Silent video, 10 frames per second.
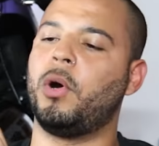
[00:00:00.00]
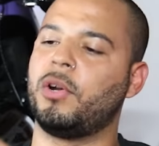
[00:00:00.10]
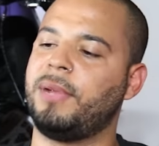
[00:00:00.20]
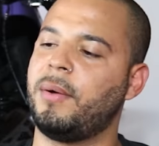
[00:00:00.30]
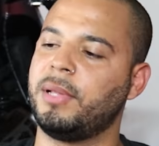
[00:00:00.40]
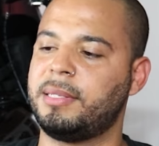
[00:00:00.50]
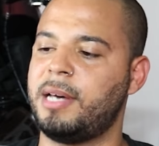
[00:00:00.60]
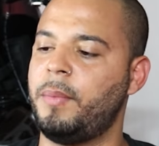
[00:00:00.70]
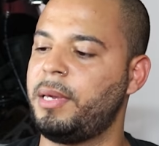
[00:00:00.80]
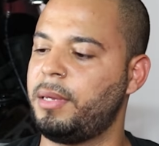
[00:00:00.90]
motor vlog with this
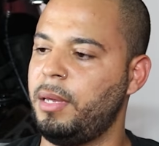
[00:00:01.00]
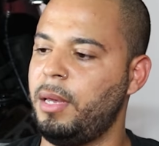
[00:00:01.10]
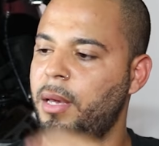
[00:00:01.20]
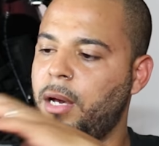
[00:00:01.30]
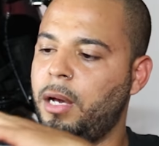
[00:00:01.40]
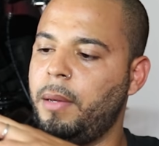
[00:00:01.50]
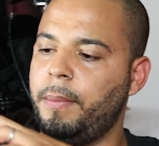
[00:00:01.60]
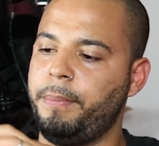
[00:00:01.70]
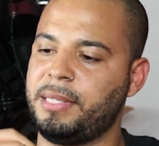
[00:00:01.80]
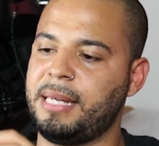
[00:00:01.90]
helmet.
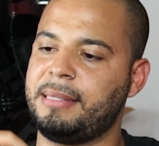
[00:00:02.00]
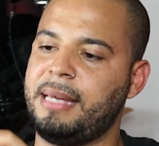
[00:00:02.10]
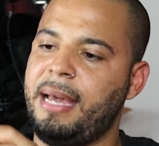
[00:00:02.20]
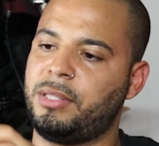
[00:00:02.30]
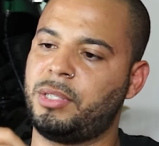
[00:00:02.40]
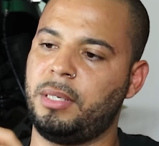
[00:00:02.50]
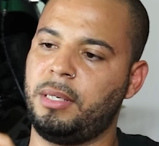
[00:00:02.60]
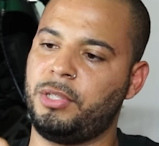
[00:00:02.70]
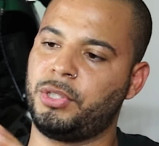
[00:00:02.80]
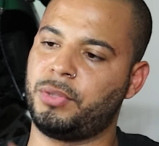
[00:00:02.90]
Besides that, it's
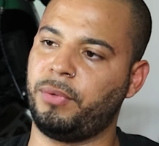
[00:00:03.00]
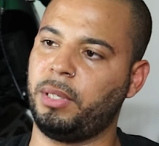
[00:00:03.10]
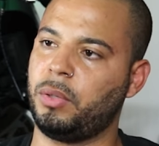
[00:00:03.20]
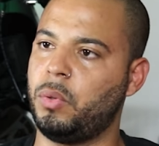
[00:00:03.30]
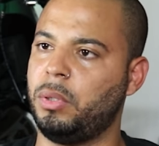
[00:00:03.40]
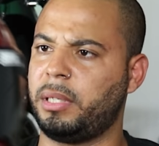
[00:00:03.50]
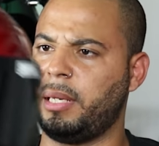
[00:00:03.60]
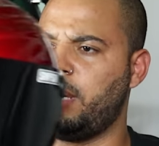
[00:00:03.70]
just a really cool looking